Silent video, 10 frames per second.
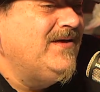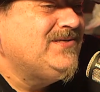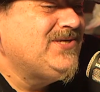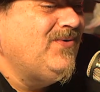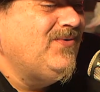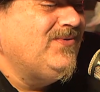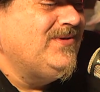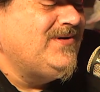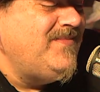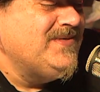So
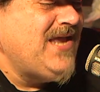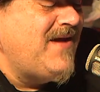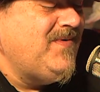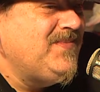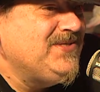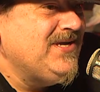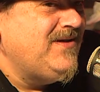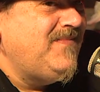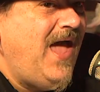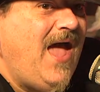the Thomas Tabard
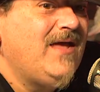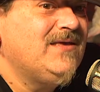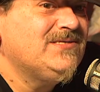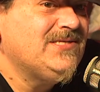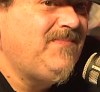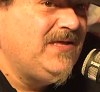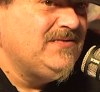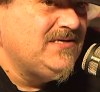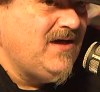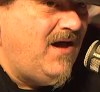Museum hangs the
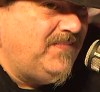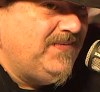painting up.